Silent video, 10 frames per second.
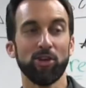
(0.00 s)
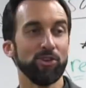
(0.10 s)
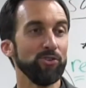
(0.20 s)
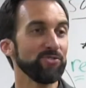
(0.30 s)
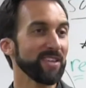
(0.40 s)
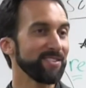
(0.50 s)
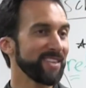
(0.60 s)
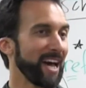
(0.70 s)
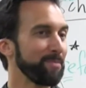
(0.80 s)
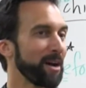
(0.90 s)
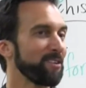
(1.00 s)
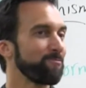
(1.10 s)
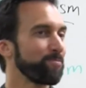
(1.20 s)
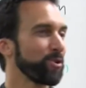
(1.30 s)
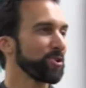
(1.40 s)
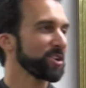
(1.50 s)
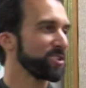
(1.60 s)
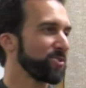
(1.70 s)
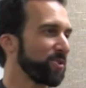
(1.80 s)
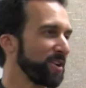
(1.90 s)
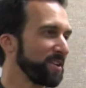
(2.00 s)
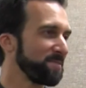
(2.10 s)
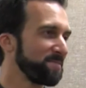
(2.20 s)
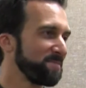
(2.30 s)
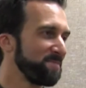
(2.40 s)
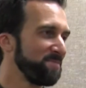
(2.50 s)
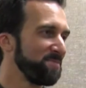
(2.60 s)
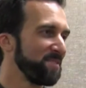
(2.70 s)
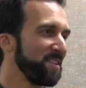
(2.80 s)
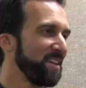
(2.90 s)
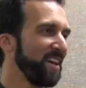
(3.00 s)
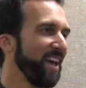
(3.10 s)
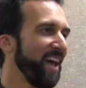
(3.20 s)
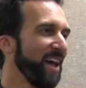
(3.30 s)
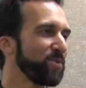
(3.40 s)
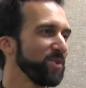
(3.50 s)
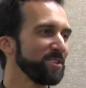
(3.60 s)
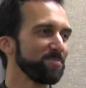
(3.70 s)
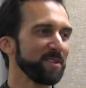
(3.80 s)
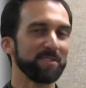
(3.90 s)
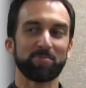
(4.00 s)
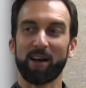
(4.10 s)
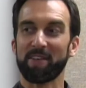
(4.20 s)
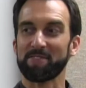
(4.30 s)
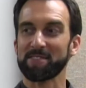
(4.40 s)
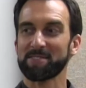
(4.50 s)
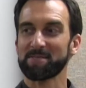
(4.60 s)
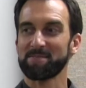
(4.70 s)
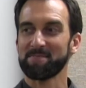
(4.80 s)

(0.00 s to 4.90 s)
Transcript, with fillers: You sell time out of purgatory, and we split the profits.